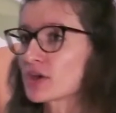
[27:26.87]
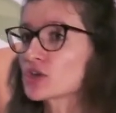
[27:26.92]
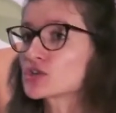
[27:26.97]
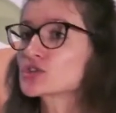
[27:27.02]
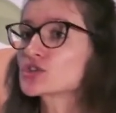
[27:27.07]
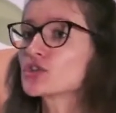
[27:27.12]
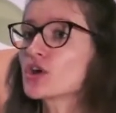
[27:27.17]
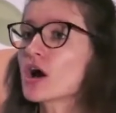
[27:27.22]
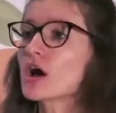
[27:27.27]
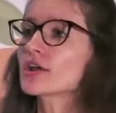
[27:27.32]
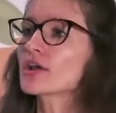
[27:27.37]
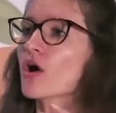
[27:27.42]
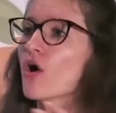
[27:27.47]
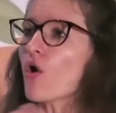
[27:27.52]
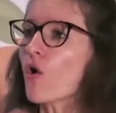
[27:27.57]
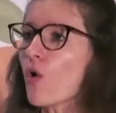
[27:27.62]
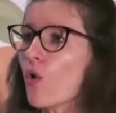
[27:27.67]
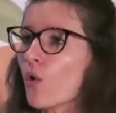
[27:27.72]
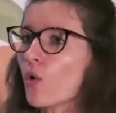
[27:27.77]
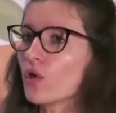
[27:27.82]
Because not
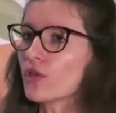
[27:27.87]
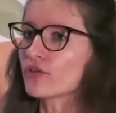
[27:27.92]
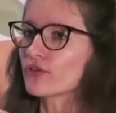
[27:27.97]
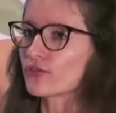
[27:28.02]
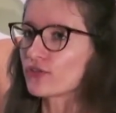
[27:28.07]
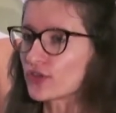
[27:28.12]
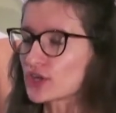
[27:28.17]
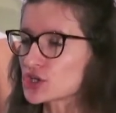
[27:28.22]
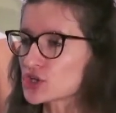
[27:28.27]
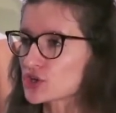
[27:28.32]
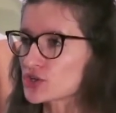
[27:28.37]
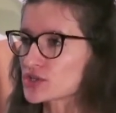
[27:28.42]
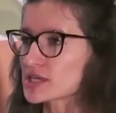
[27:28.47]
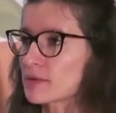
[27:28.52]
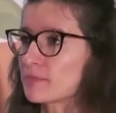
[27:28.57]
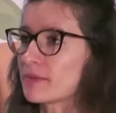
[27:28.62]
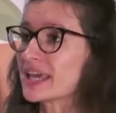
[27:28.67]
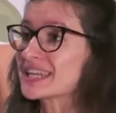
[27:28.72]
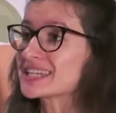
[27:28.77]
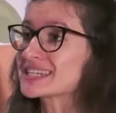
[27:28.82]
all the features
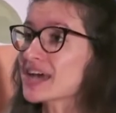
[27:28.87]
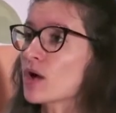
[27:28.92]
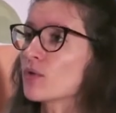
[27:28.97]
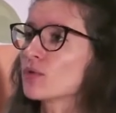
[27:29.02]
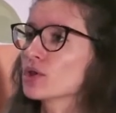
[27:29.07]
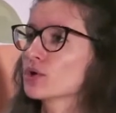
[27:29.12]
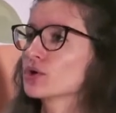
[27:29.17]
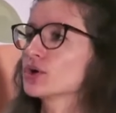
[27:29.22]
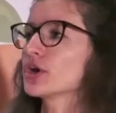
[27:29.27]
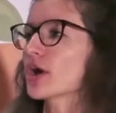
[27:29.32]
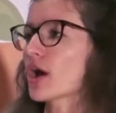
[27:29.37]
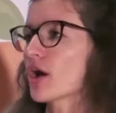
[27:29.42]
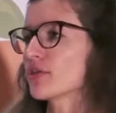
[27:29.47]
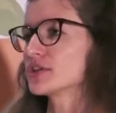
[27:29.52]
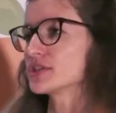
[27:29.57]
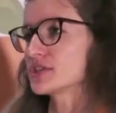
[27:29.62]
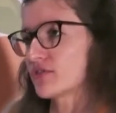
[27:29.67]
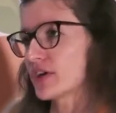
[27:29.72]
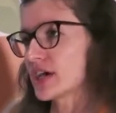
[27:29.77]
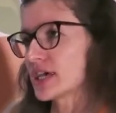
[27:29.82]
are being downloaded on
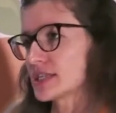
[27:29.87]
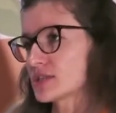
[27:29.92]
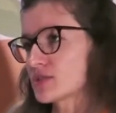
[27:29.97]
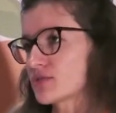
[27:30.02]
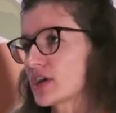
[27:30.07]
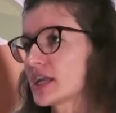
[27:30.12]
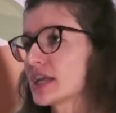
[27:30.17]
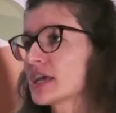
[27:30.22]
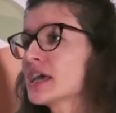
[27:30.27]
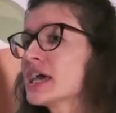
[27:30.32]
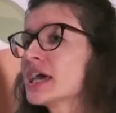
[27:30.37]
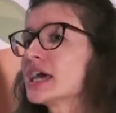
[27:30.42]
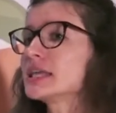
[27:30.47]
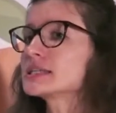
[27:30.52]
the device, right?